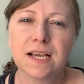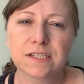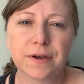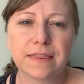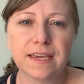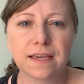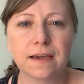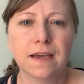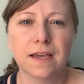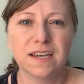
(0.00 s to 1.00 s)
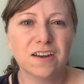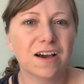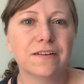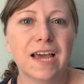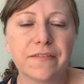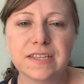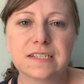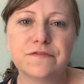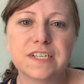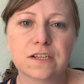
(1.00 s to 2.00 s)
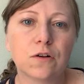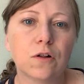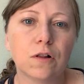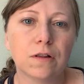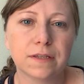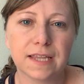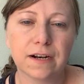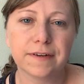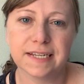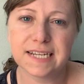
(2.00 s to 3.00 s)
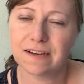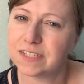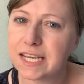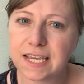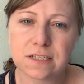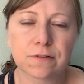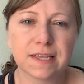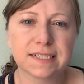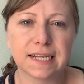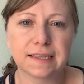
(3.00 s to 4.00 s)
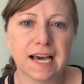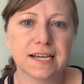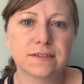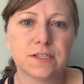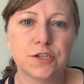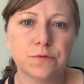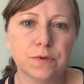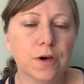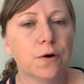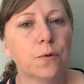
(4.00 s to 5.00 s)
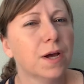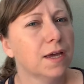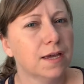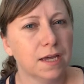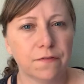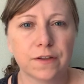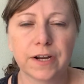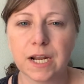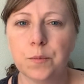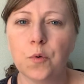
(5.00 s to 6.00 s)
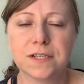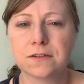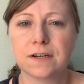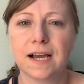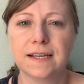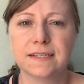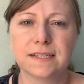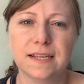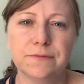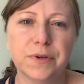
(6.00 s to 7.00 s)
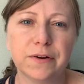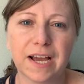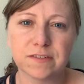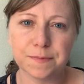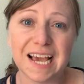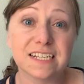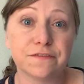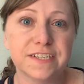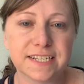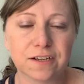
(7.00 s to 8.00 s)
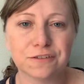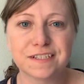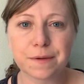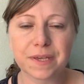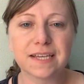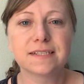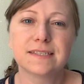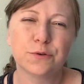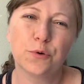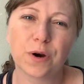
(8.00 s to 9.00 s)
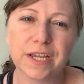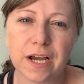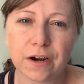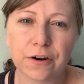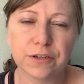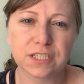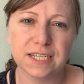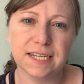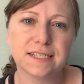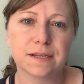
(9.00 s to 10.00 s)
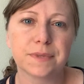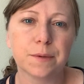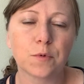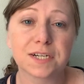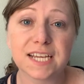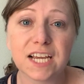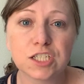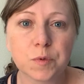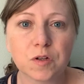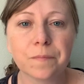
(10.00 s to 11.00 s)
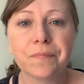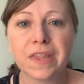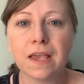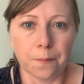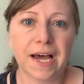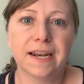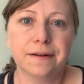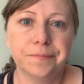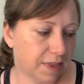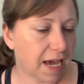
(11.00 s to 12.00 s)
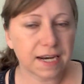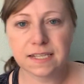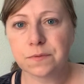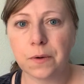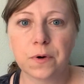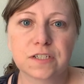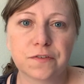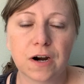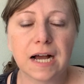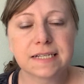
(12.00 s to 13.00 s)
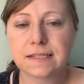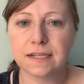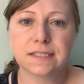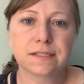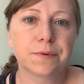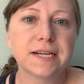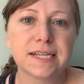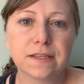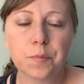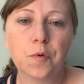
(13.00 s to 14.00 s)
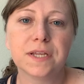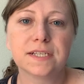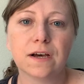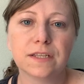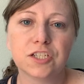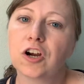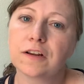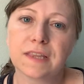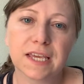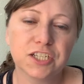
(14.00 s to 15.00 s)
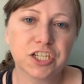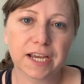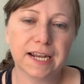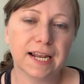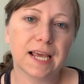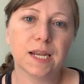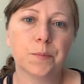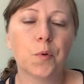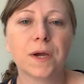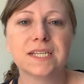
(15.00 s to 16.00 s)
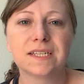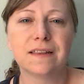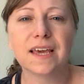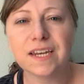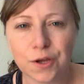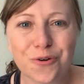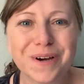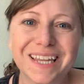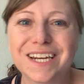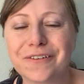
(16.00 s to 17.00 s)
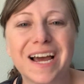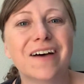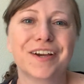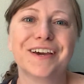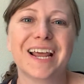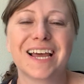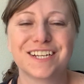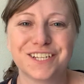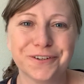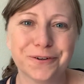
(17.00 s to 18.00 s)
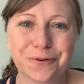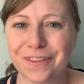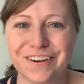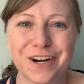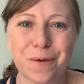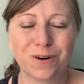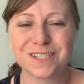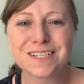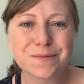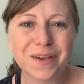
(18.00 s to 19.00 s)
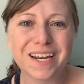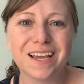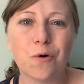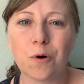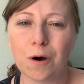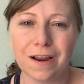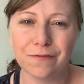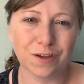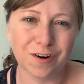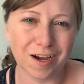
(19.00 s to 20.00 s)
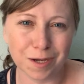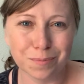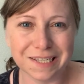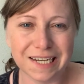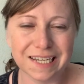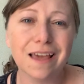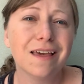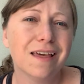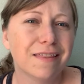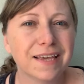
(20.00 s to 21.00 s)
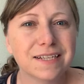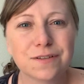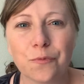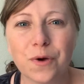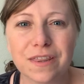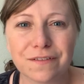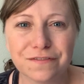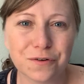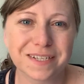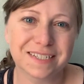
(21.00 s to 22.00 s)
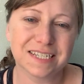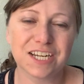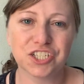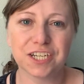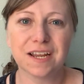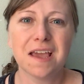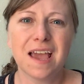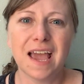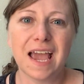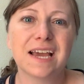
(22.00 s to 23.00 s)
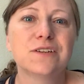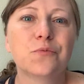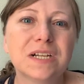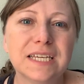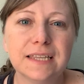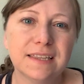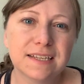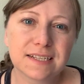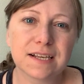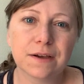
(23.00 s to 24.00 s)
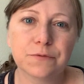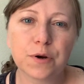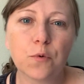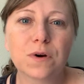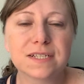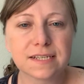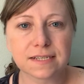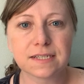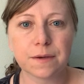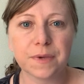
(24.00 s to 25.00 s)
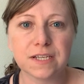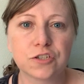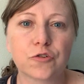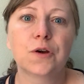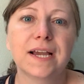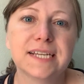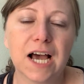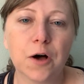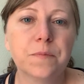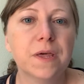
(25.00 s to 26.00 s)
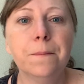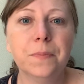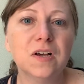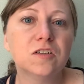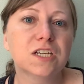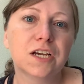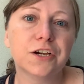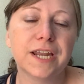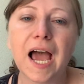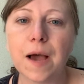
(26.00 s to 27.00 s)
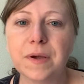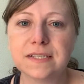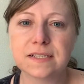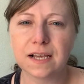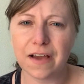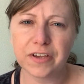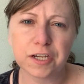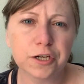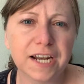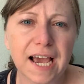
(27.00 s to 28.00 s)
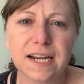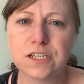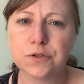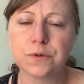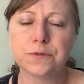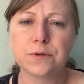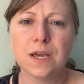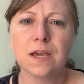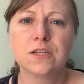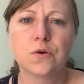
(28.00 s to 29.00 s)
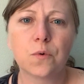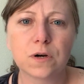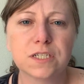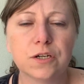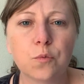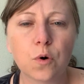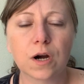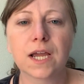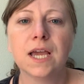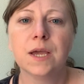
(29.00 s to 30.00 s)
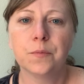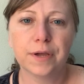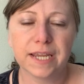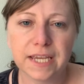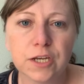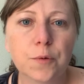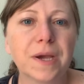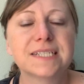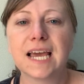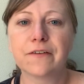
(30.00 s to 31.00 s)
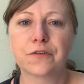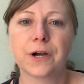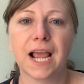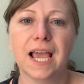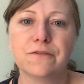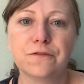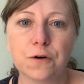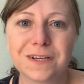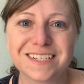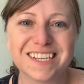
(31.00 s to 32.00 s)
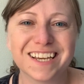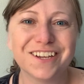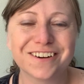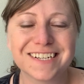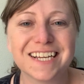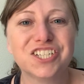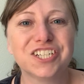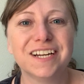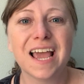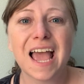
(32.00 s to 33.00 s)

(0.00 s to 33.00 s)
So I think not having this physical, they don't need to have tickets or things like that to know if they're getting points or not. We don't have to be as physical. Some kids who are younger usually need something more tangible, but that is what works for us. I just write down the points on the chart. They can check it at any point. They know when they don't have a good attitude, or they're not participating, or if they're not completing things with focused attention. And really this reward system is trying to help them build good habits, having a good attitude towards your work, putting in your best effort, and focusing your attention.